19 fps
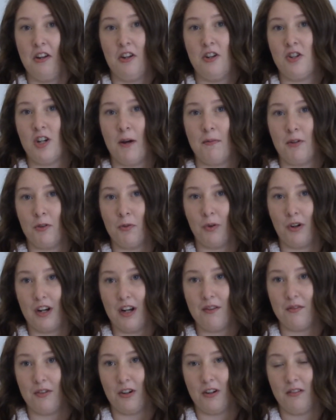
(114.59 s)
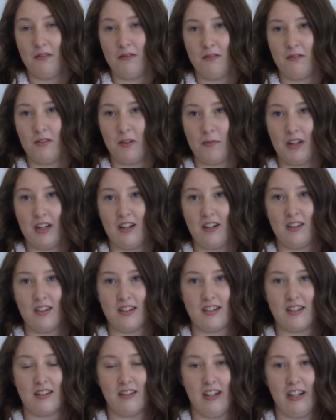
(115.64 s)
chapter whatever from the end of
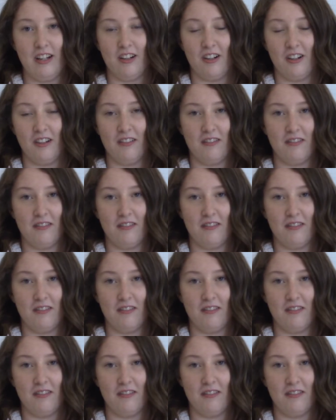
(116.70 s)
this year.